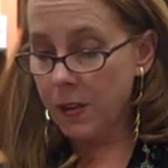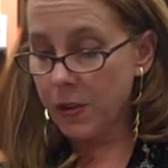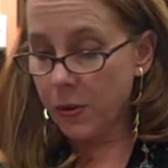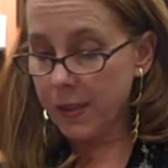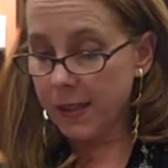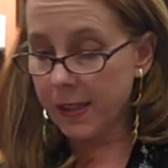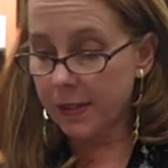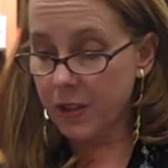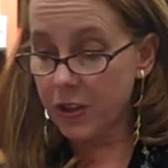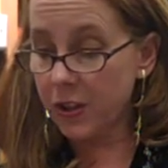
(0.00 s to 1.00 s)
A short
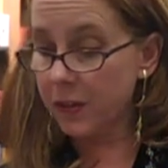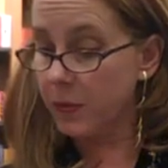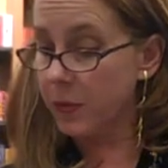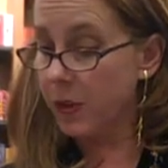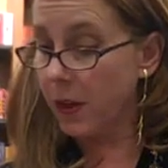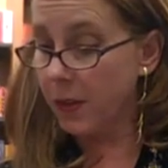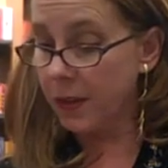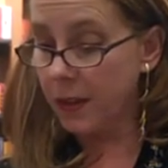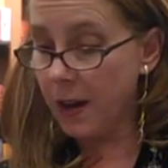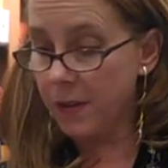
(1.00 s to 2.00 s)
sleeveless shift was all
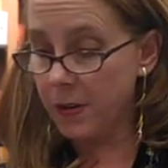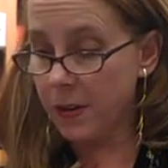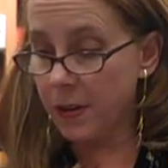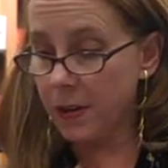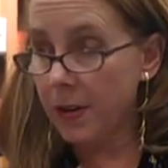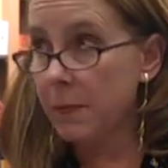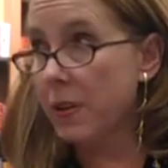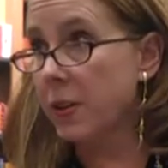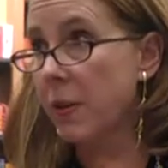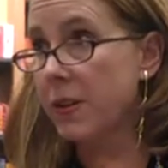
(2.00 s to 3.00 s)
that covered her,
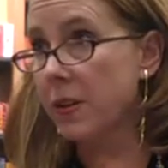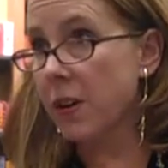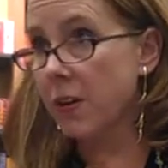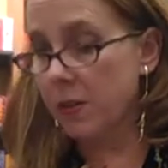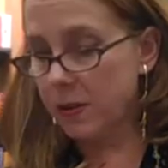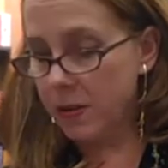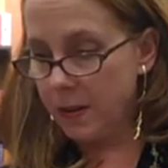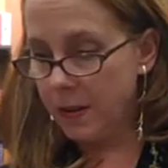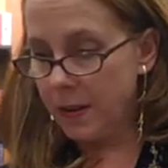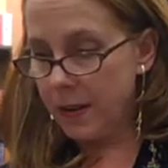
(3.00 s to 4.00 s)
but she wasn't cold.
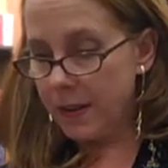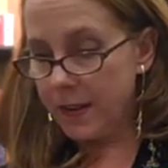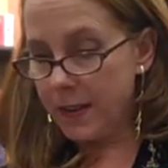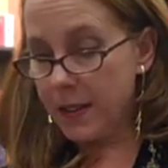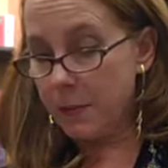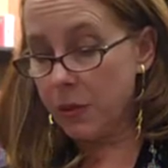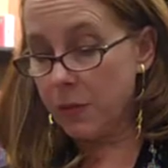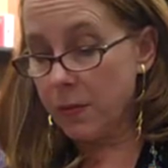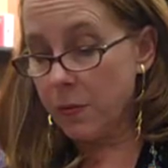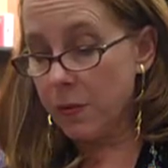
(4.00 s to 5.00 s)
The
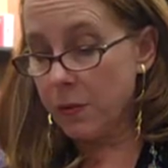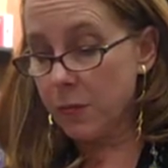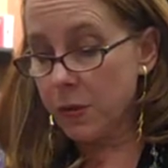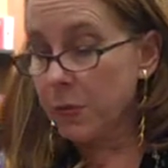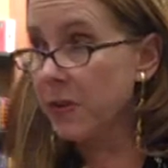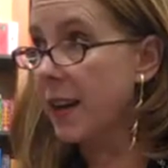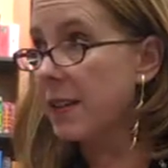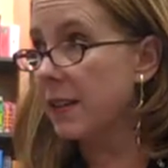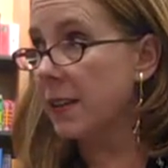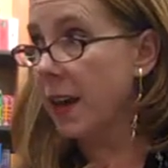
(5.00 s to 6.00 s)
temperature in the room was
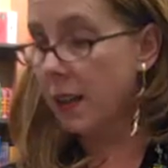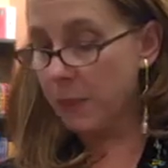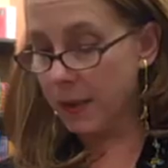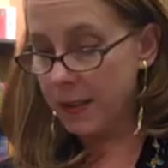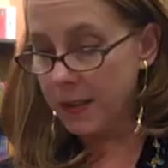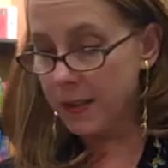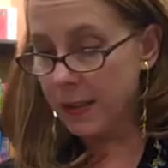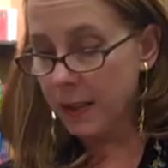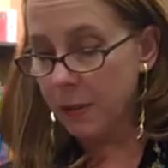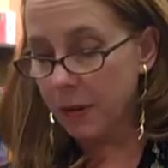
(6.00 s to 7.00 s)
precisely calibrated to
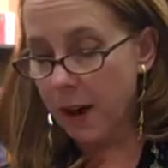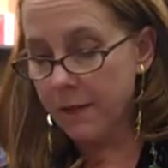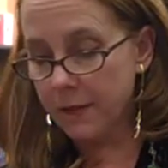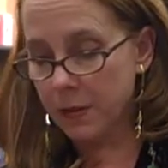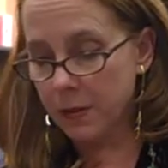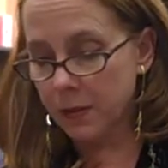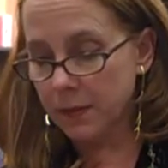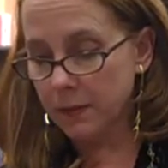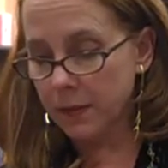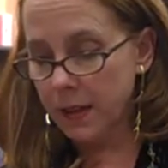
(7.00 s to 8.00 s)
keep her comfortable.
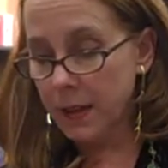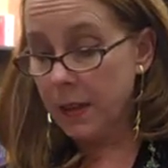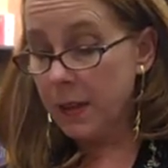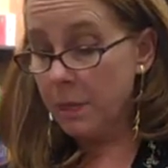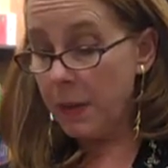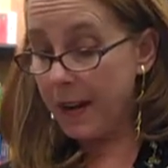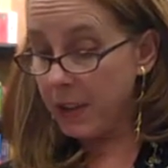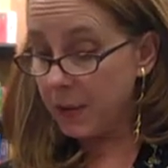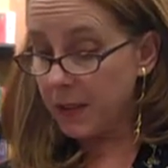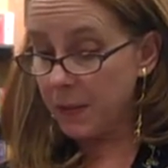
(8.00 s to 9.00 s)

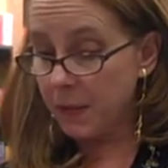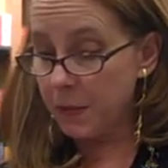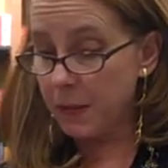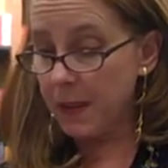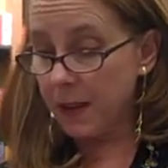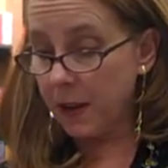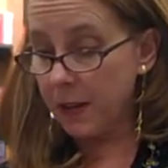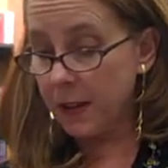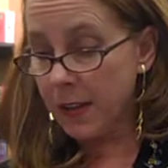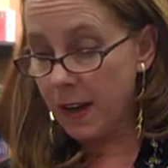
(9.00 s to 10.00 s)
Punishment was meted
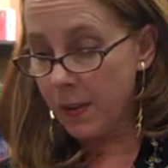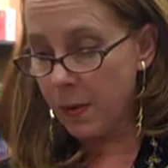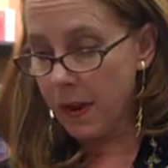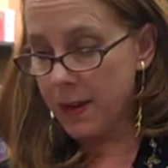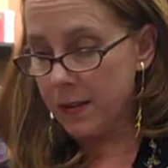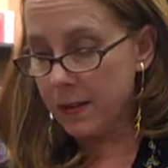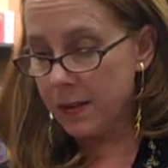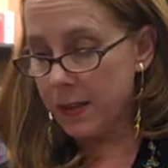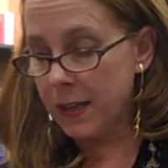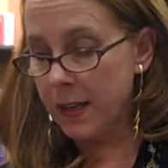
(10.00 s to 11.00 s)
out in other ways,
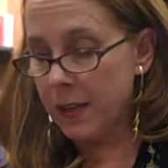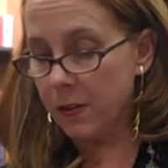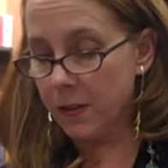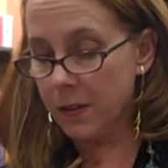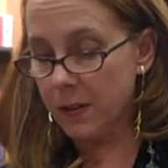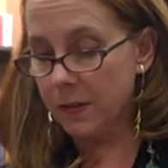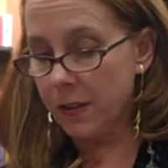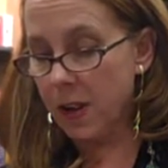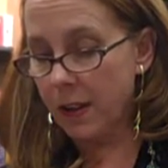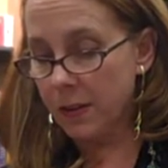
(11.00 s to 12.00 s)
in increments of
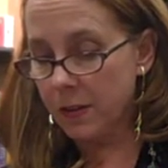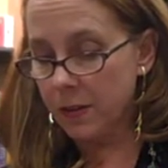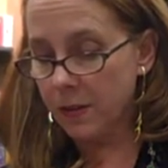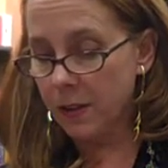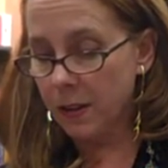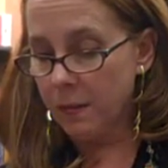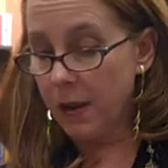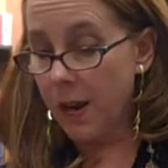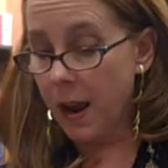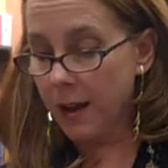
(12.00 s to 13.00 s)
solitude,
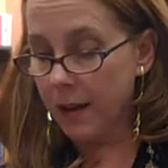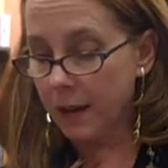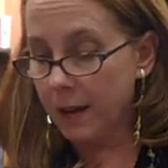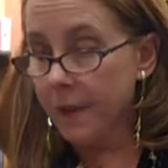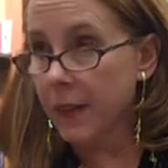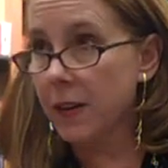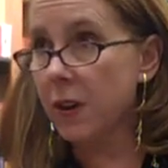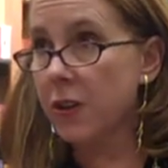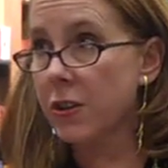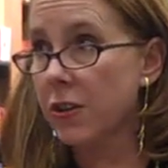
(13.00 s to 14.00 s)
monotony, and
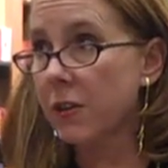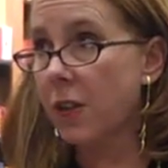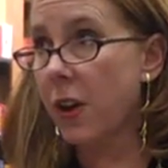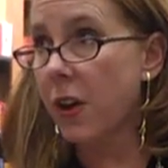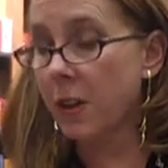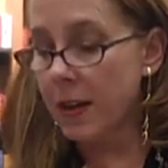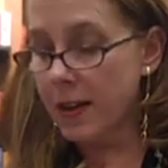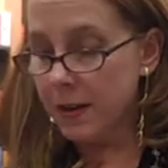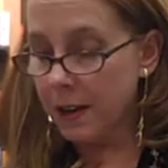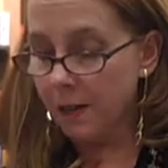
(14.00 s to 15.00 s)
harshest of all,
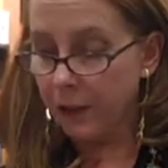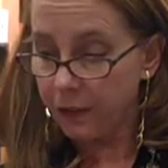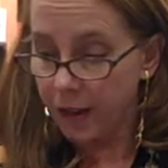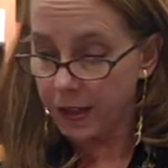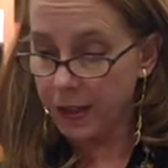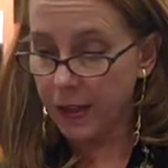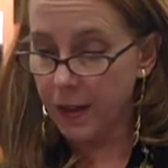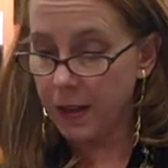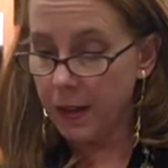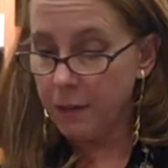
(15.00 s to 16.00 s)
self-reflection,
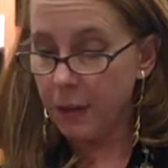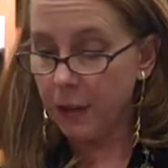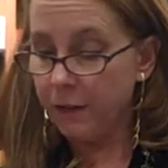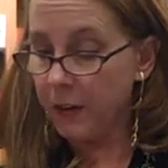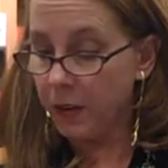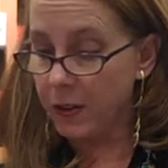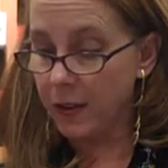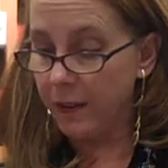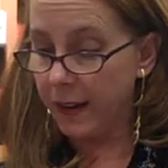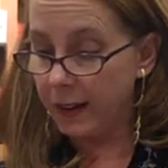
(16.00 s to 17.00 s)
both
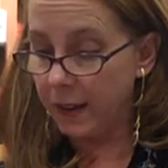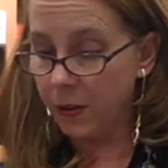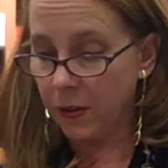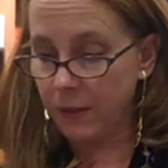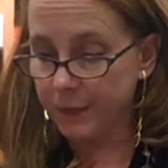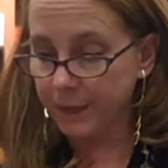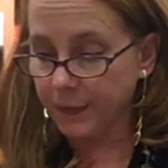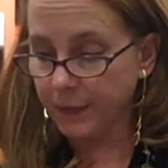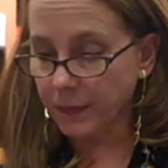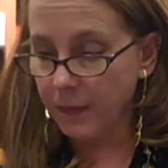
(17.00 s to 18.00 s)
figurative and literal.
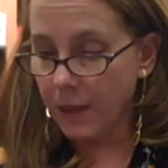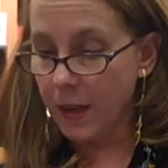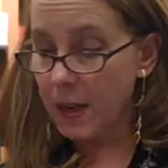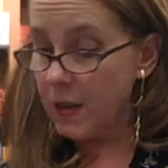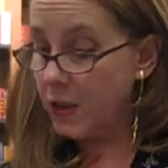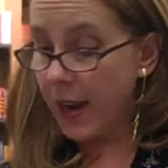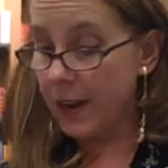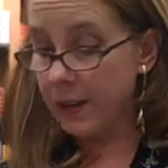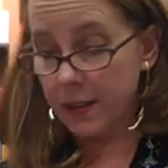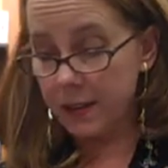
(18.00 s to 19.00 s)
She
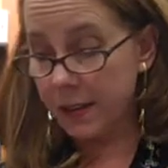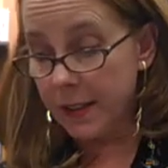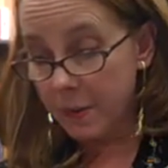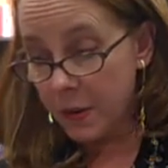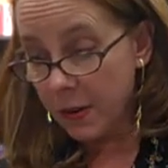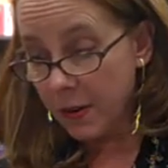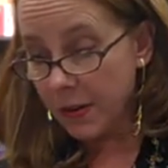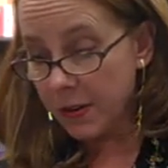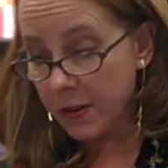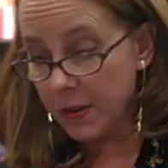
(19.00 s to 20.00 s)
hadn't yet seen the
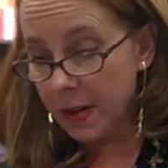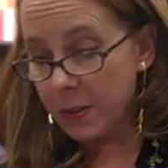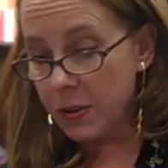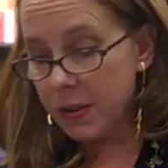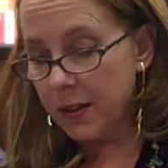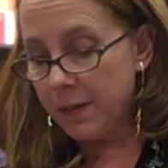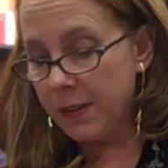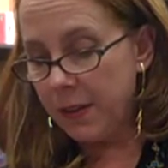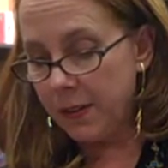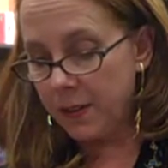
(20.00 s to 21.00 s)
mirrors, but she could
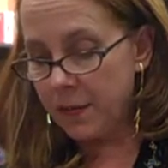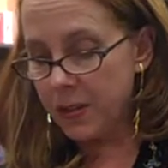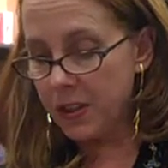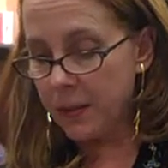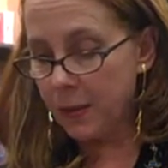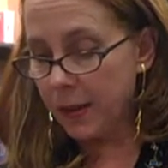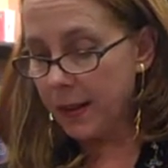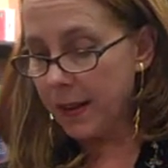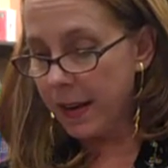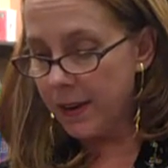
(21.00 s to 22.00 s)
feel them shimmering
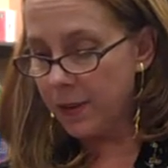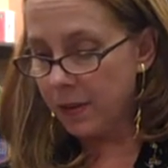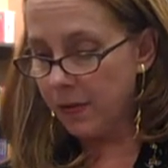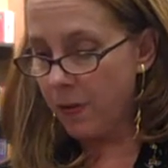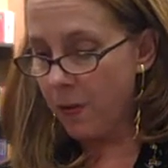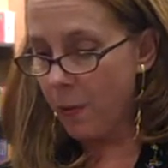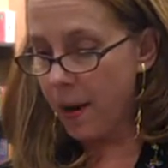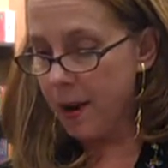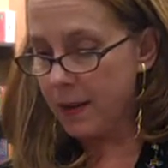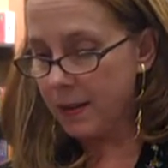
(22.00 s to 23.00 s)
at the edges of her
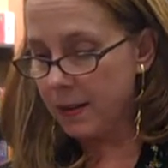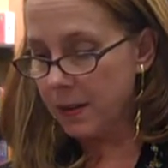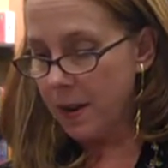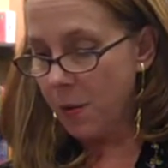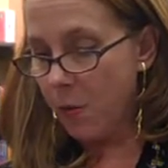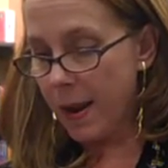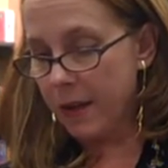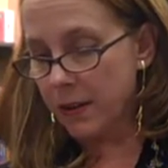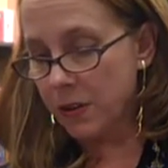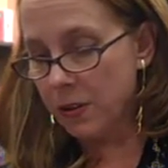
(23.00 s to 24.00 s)
awareness,
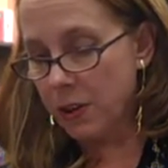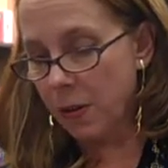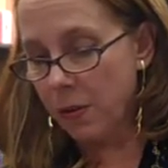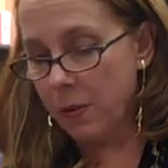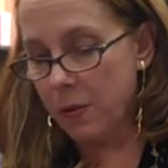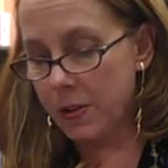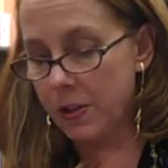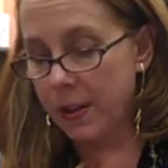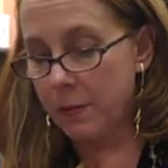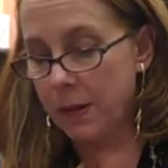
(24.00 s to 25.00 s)
waiting to show her what
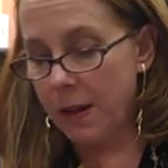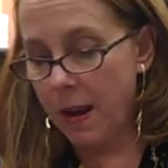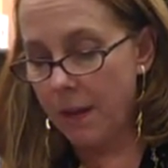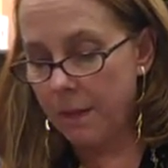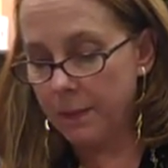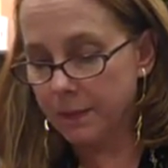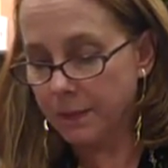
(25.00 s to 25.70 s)
she had become.